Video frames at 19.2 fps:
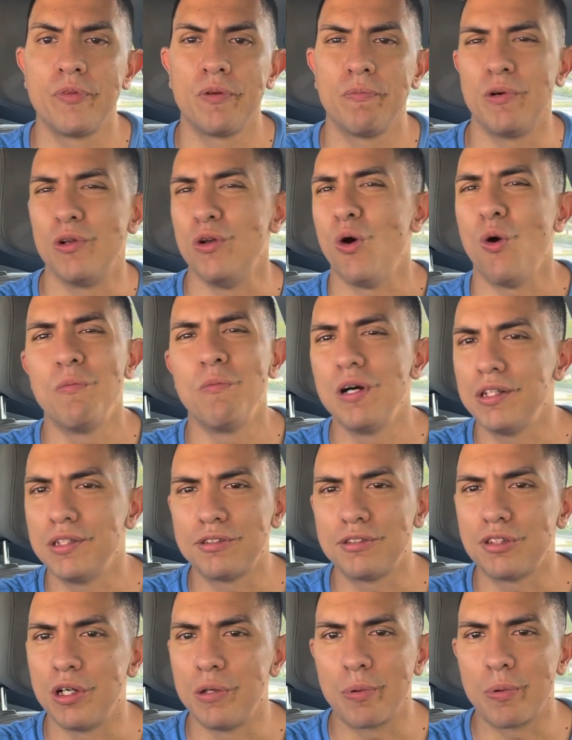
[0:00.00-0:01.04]
but no
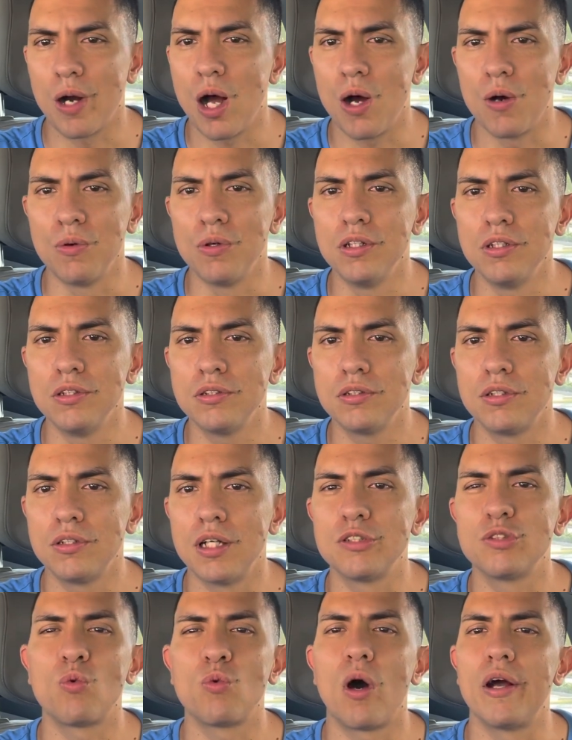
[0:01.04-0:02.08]
military prowess.
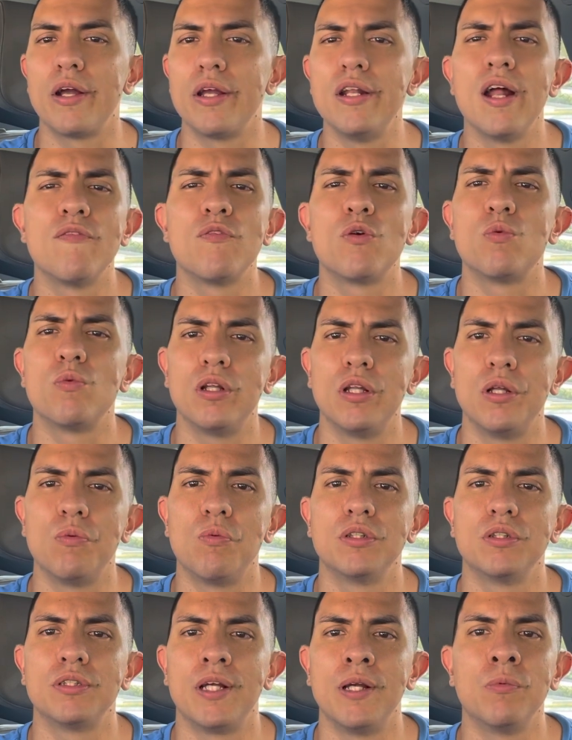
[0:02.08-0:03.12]
That's why he never really
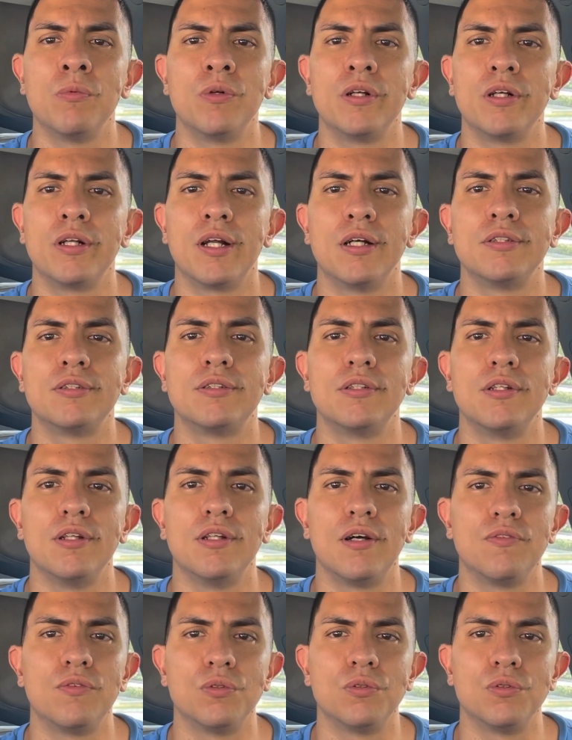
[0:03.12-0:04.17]
was able to get to the
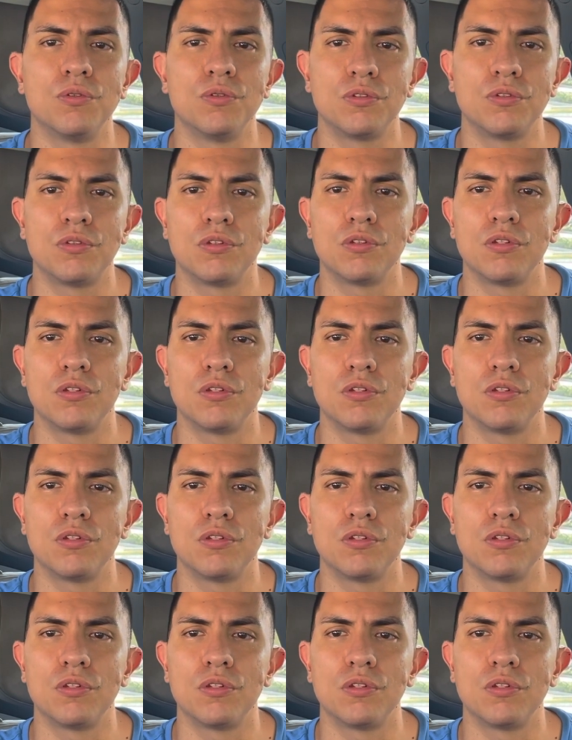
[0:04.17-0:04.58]
levels